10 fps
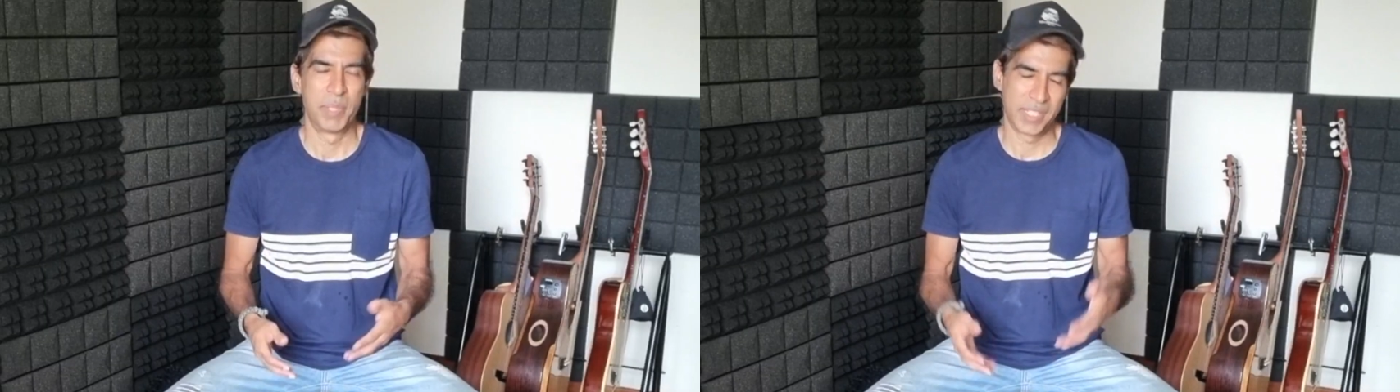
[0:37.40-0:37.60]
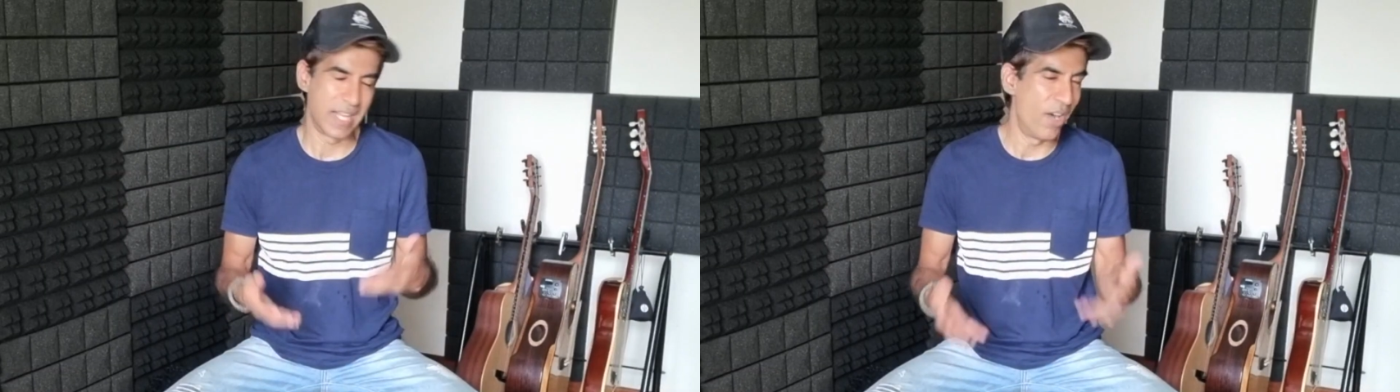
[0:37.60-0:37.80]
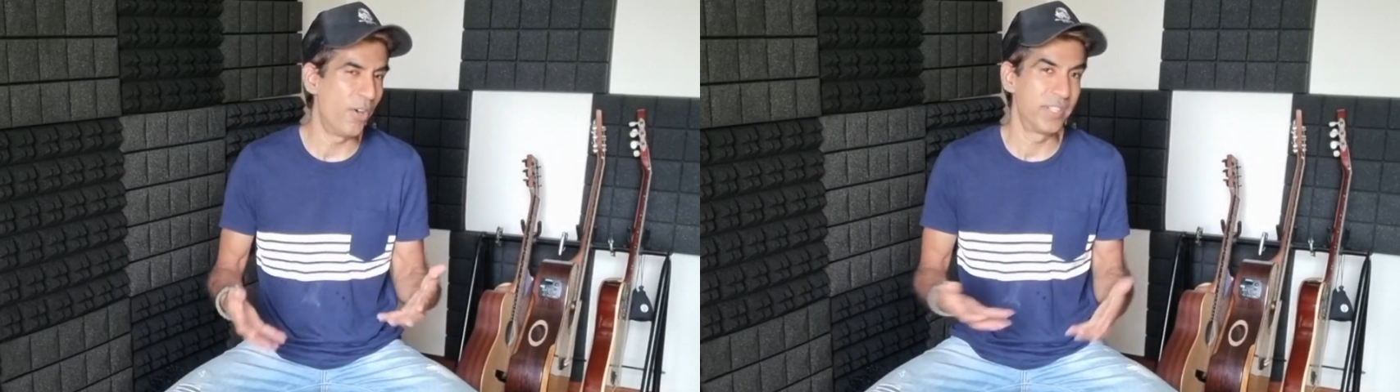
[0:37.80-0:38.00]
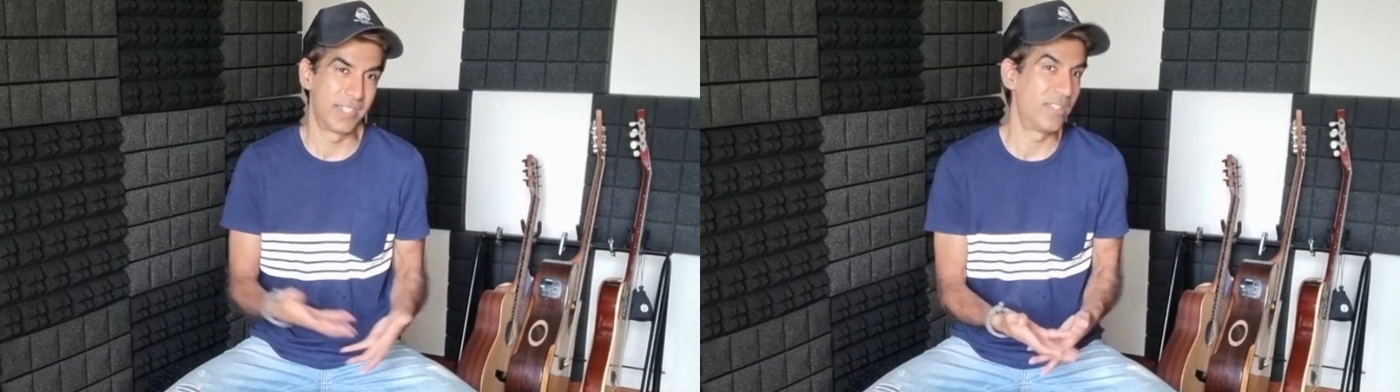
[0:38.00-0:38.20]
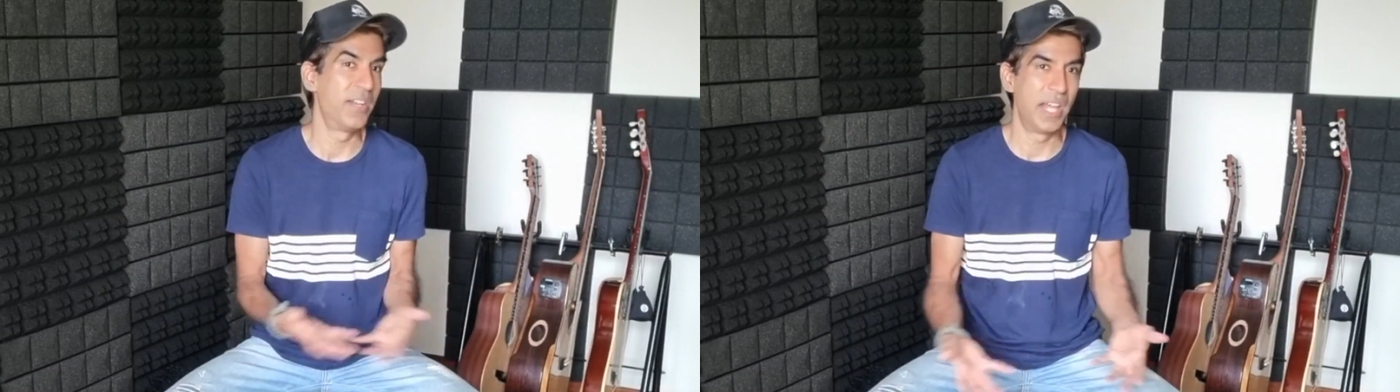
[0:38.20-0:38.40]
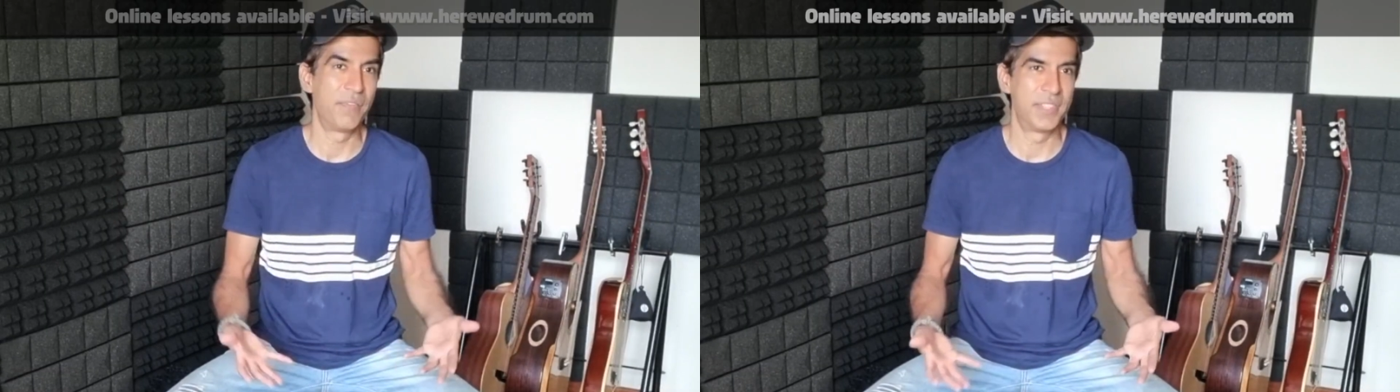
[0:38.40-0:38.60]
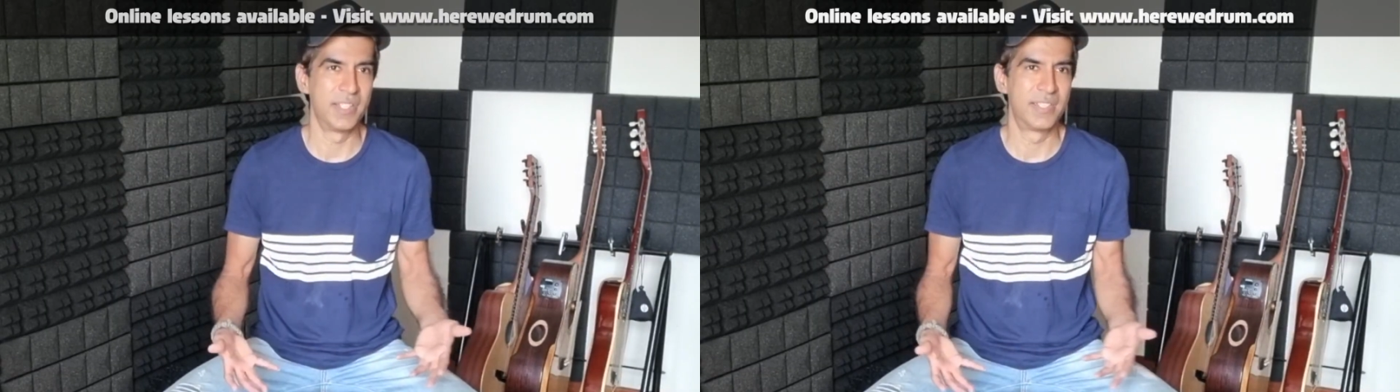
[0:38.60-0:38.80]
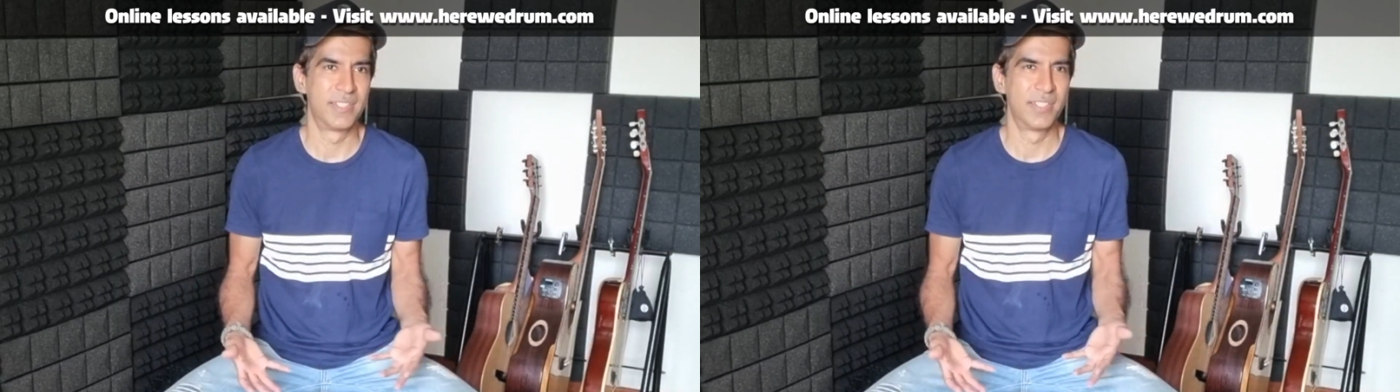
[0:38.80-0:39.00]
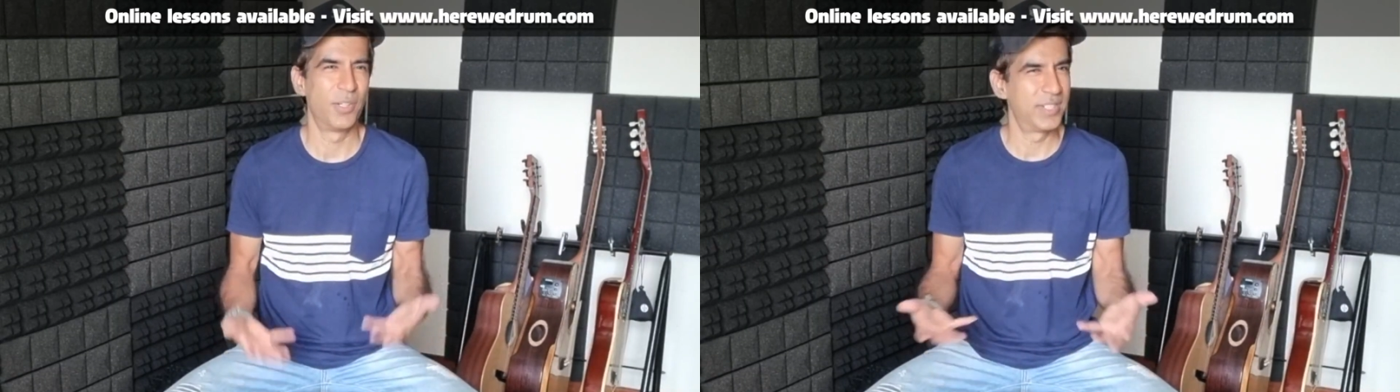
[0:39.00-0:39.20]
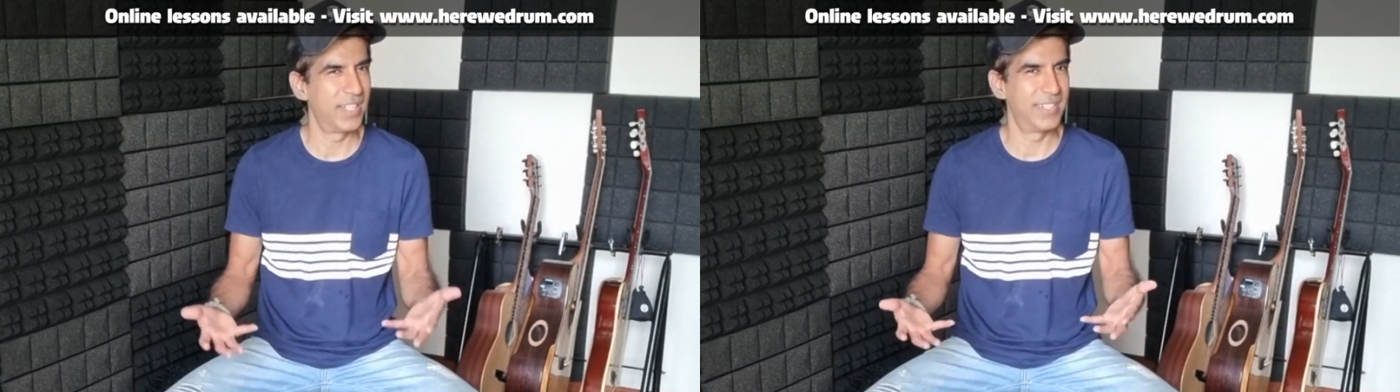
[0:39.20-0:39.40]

But the cajon does not have this, or does